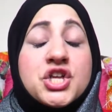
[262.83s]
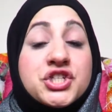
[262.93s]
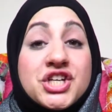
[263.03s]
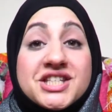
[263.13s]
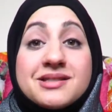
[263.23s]

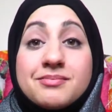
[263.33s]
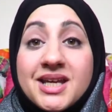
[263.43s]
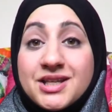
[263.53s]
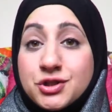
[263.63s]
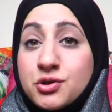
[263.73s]
Just
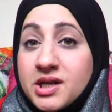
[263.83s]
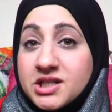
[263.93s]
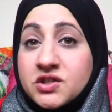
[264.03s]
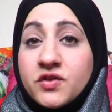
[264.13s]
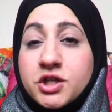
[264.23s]
me
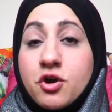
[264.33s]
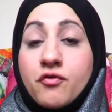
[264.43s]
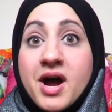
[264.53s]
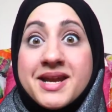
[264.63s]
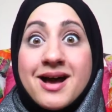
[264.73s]
doing this video
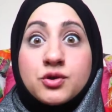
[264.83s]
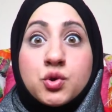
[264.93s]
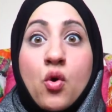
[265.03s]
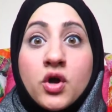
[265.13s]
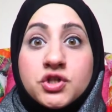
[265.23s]
right now,
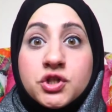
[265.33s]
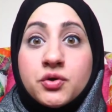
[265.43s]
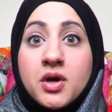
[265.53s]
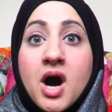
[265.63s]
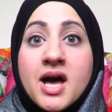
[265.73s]
talking to
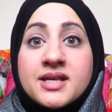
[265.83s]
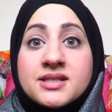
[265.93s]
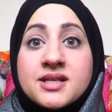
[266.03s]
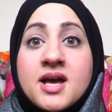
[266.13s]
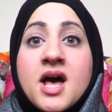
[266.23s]
you
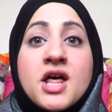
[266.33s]
guys.